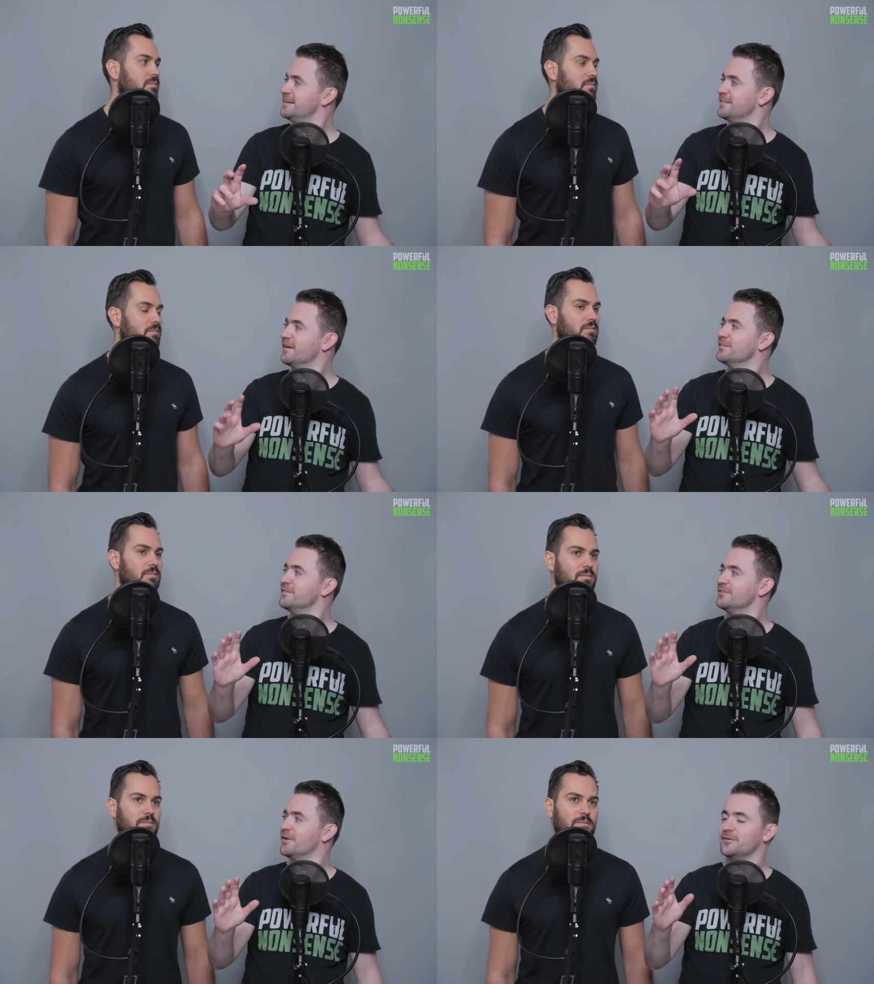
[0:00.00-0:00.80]

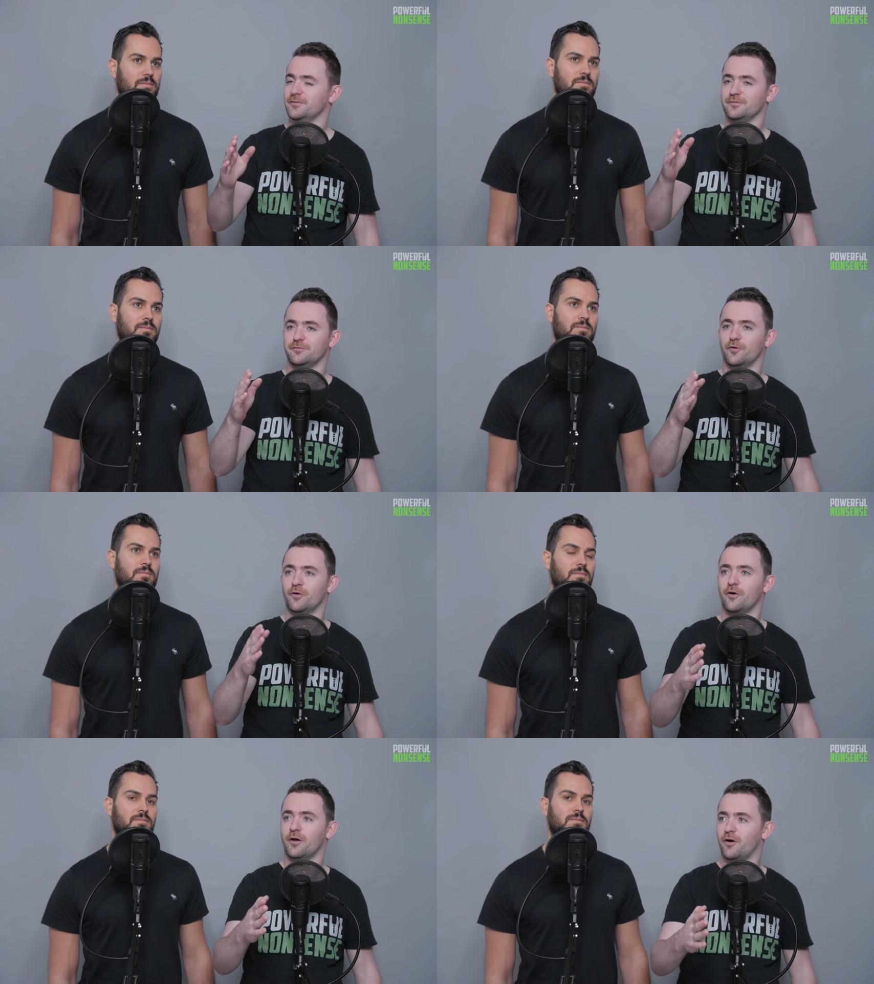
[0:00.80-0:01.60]
Speaker 1: That
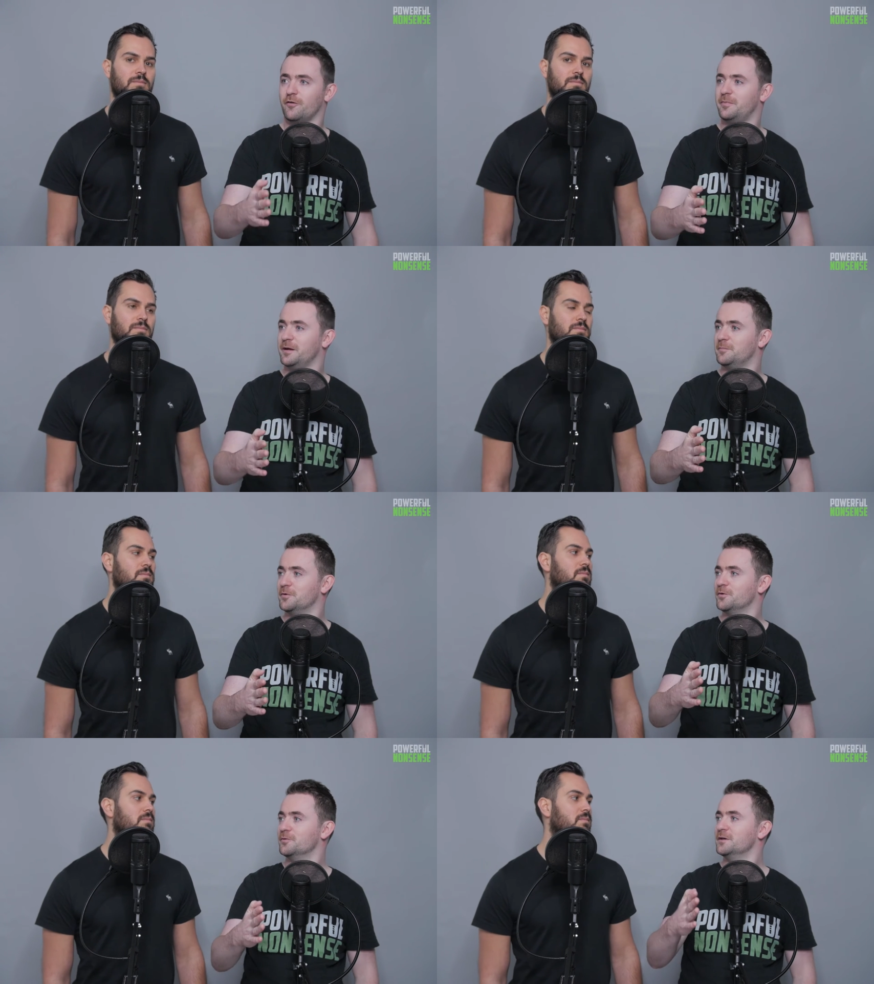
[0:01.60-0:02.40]
for a lot of
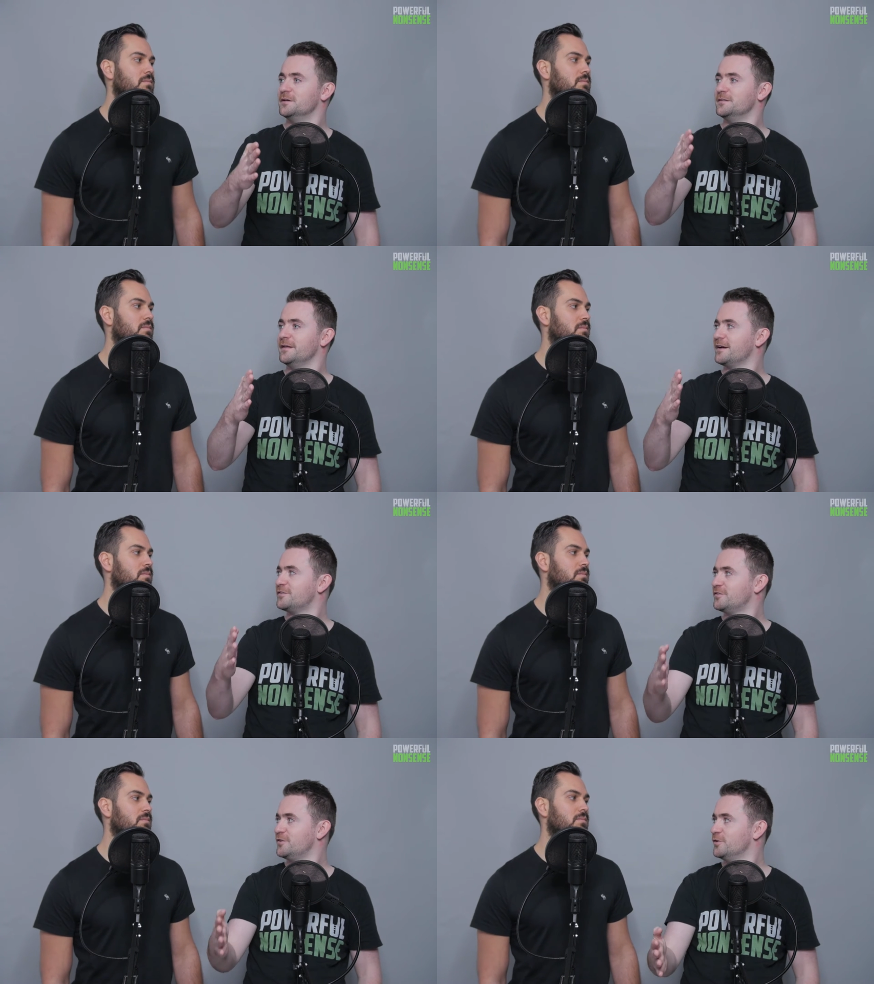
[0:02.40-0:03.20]
people, the
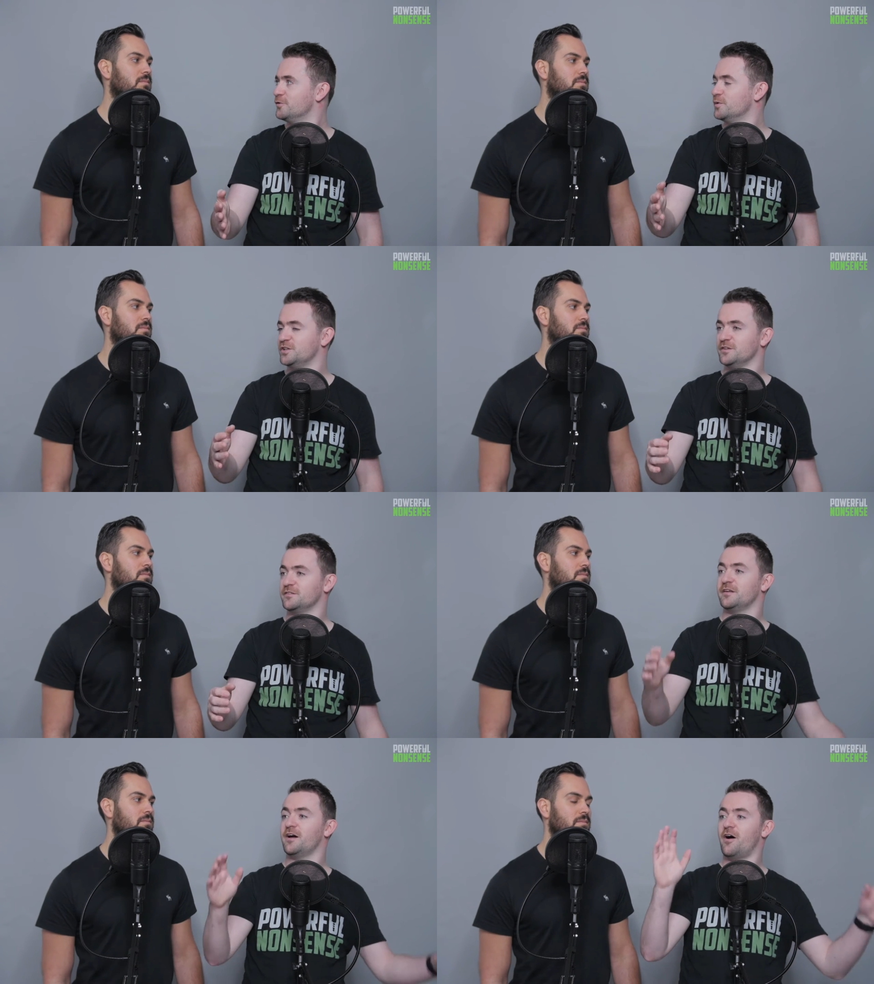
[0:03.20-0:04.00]
excuse, which
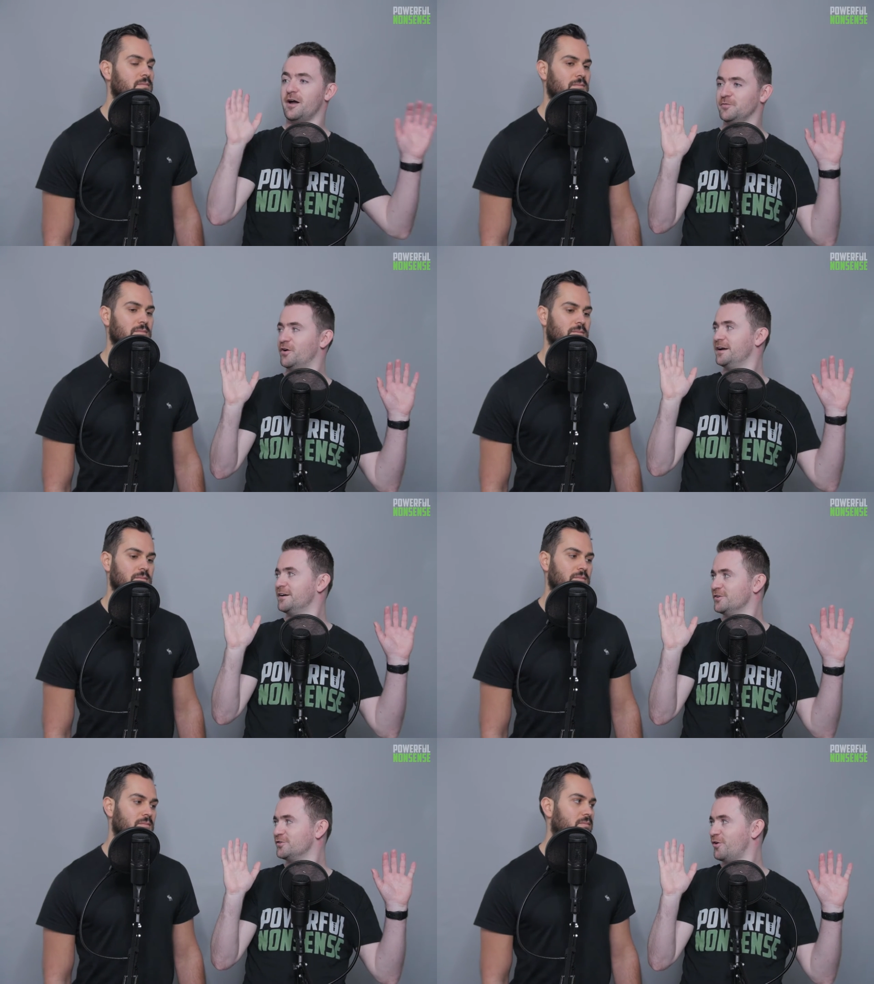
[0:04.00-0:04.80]
is the I'm not
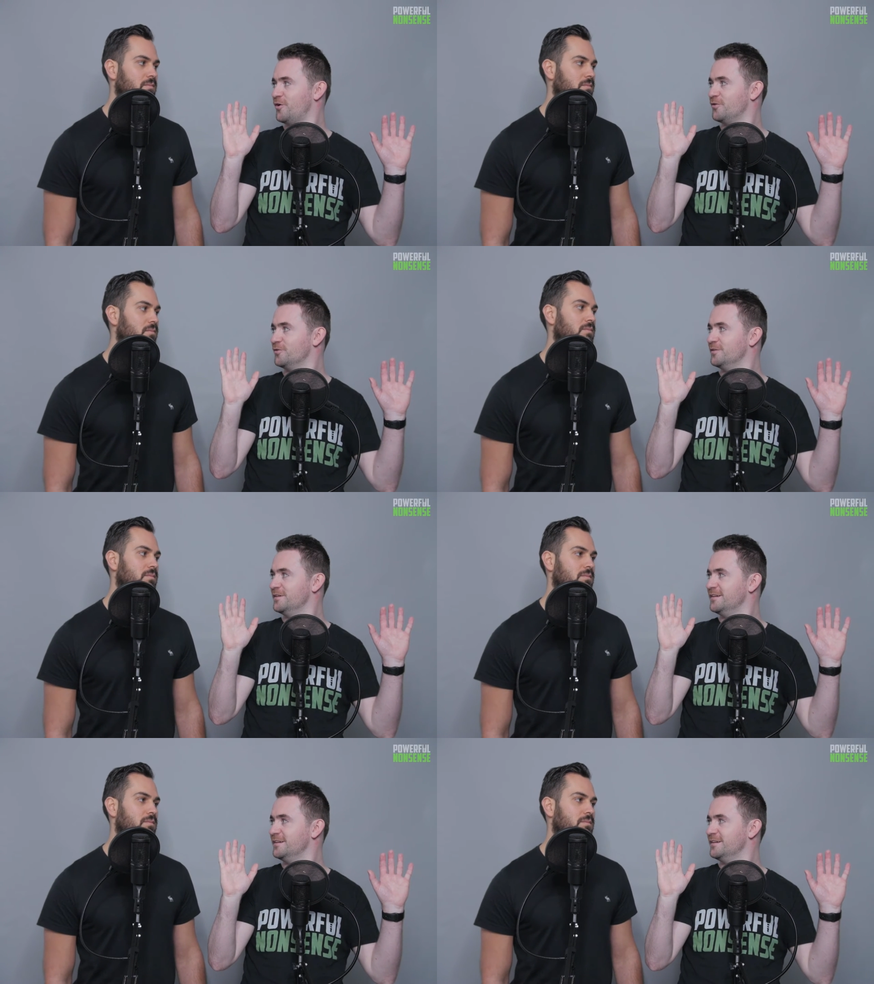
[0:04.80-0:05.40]
in control,